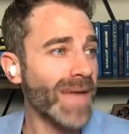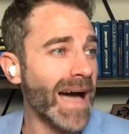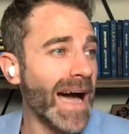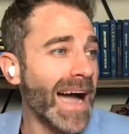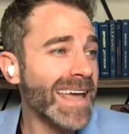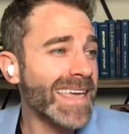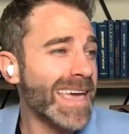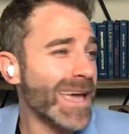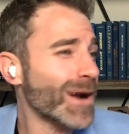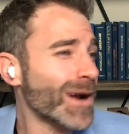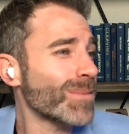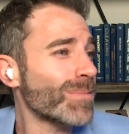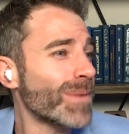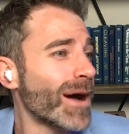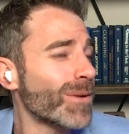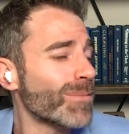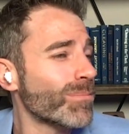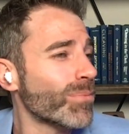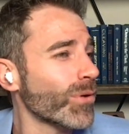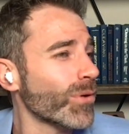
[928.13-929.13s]
I care
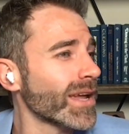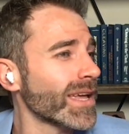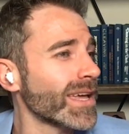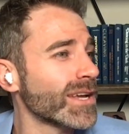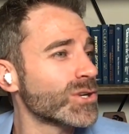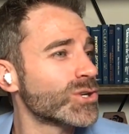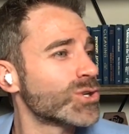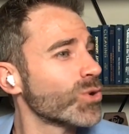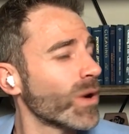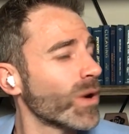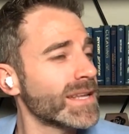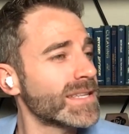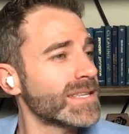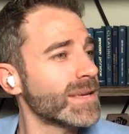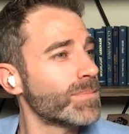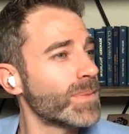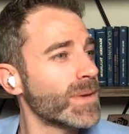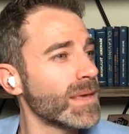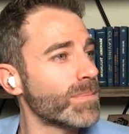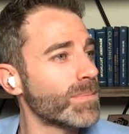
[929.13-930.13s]
about bringing joy
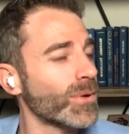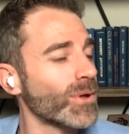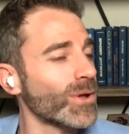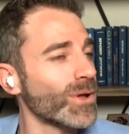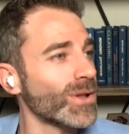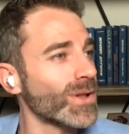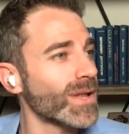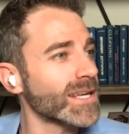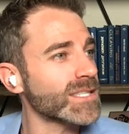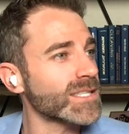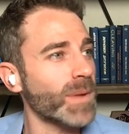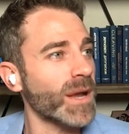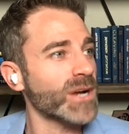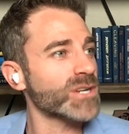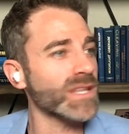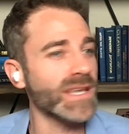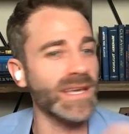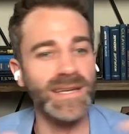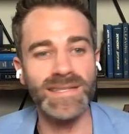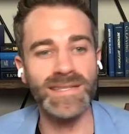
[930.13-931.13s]
to people,
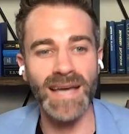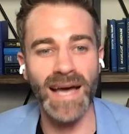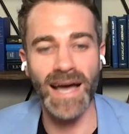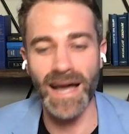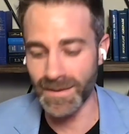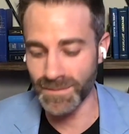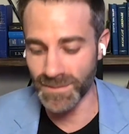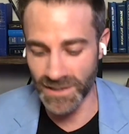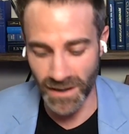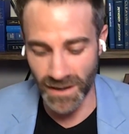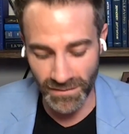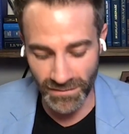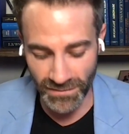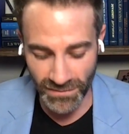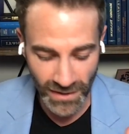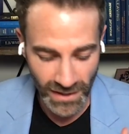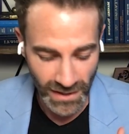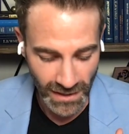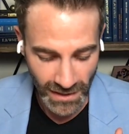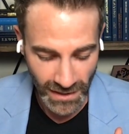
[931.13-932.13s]
especially in times
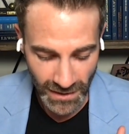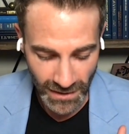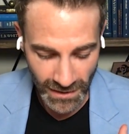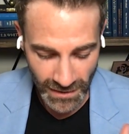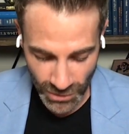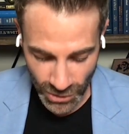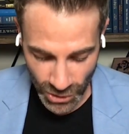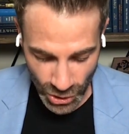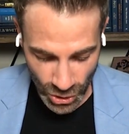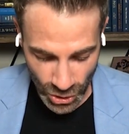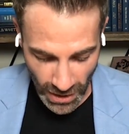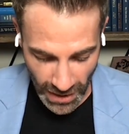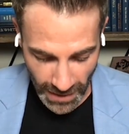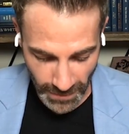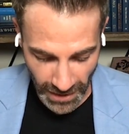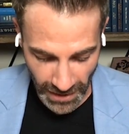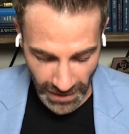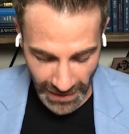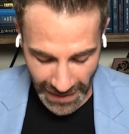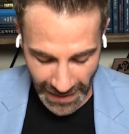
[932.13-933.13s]
of
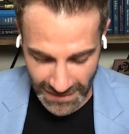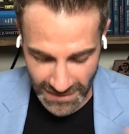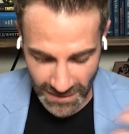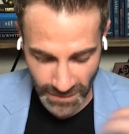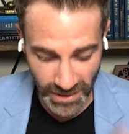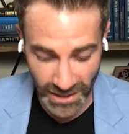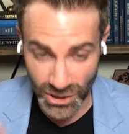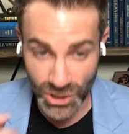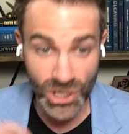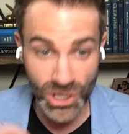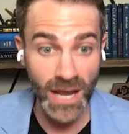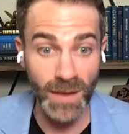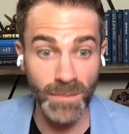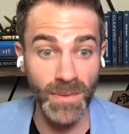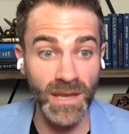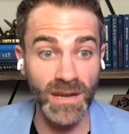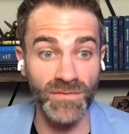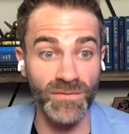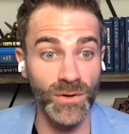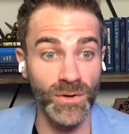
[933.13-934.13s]
trauma, and to be a
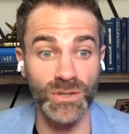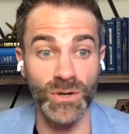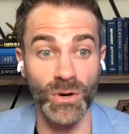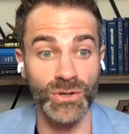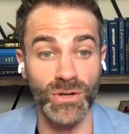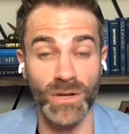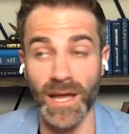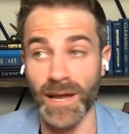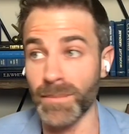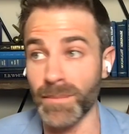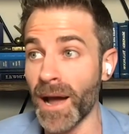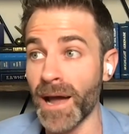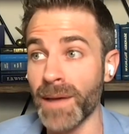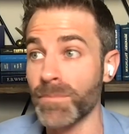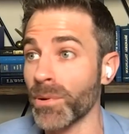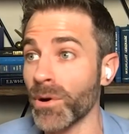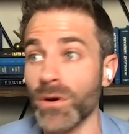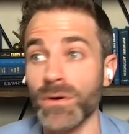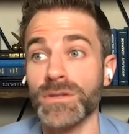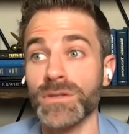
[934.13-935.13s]
champion for social. Like, my
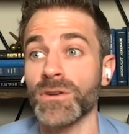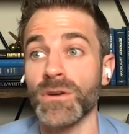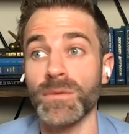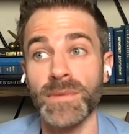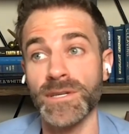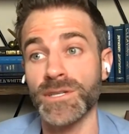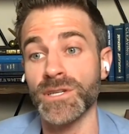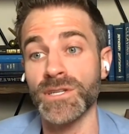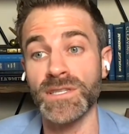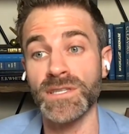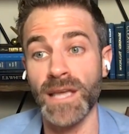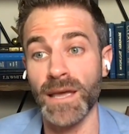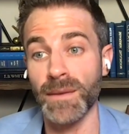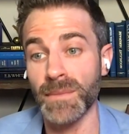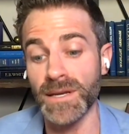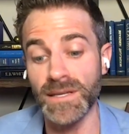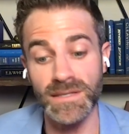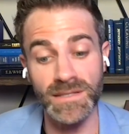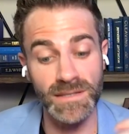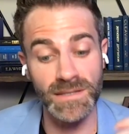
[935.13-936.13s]
personal mission
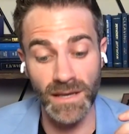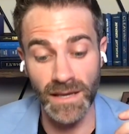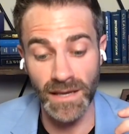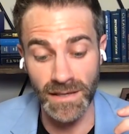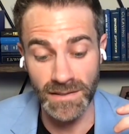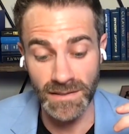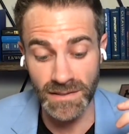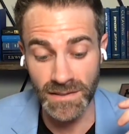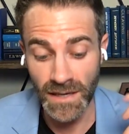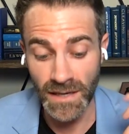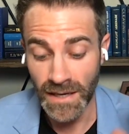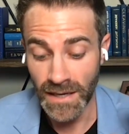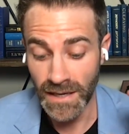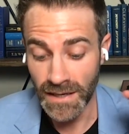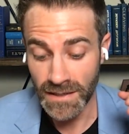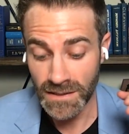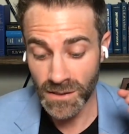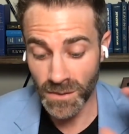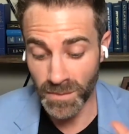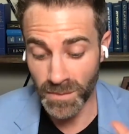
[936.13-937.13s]
statement is
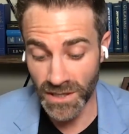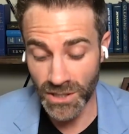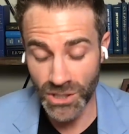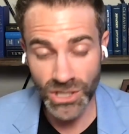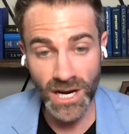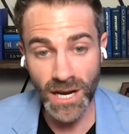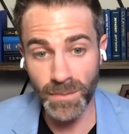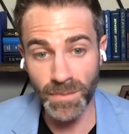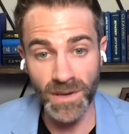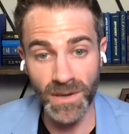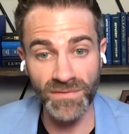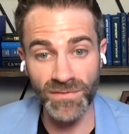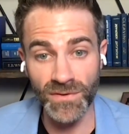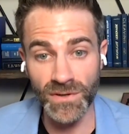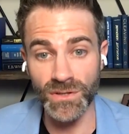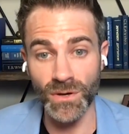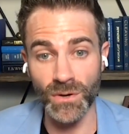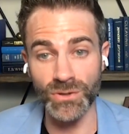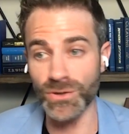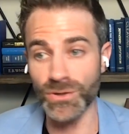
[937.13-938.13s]
to be a champion for
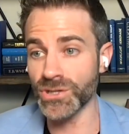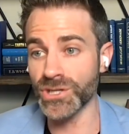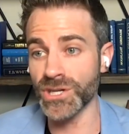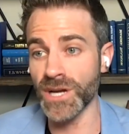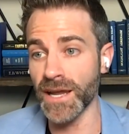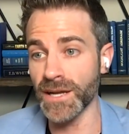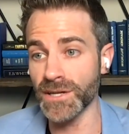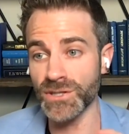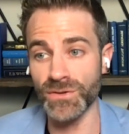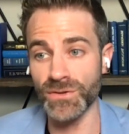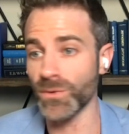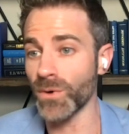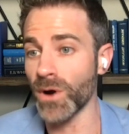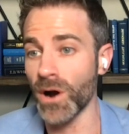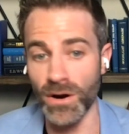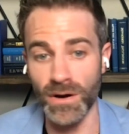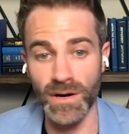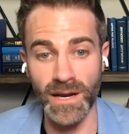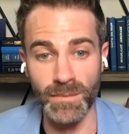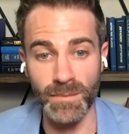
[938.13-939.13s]
social change through
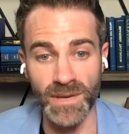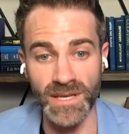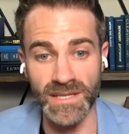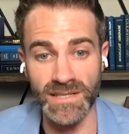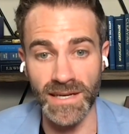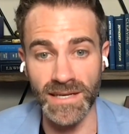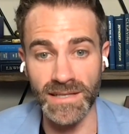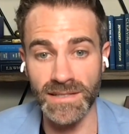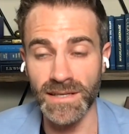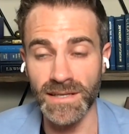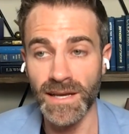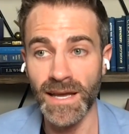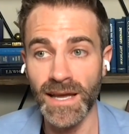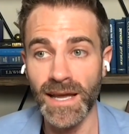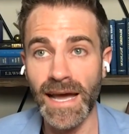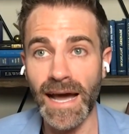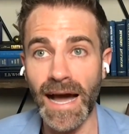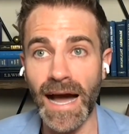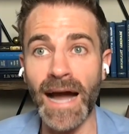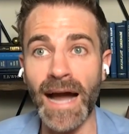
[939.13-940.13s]
art and business.
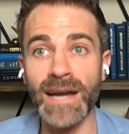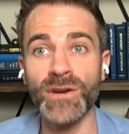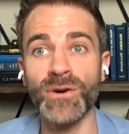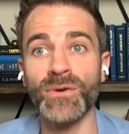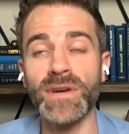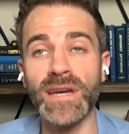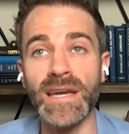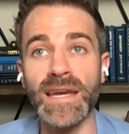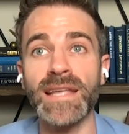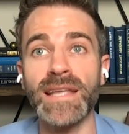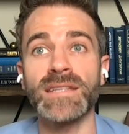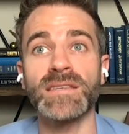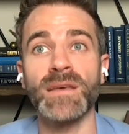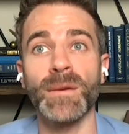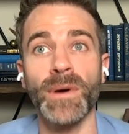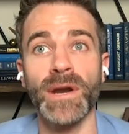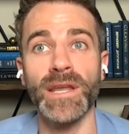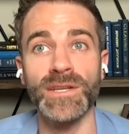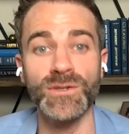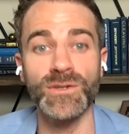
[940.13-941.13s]
I don't need
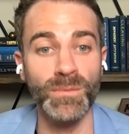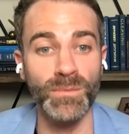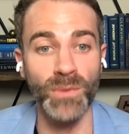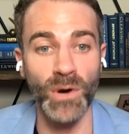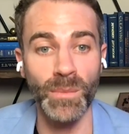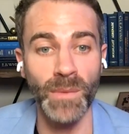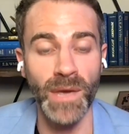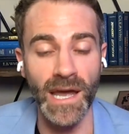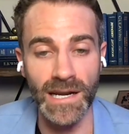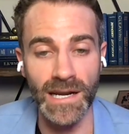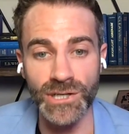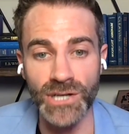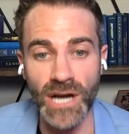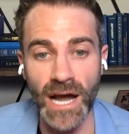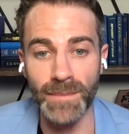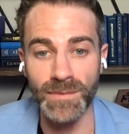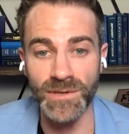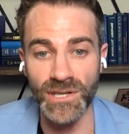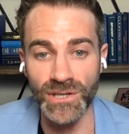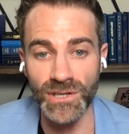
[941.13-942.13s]
somebody to book me on a
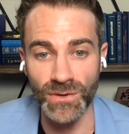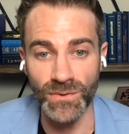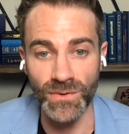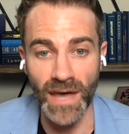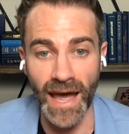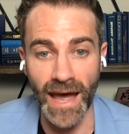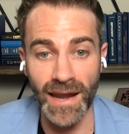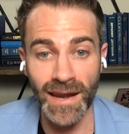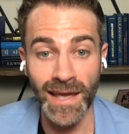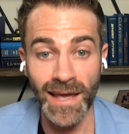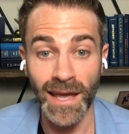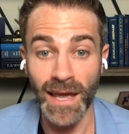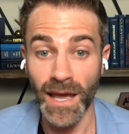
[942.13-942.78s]
job to do that.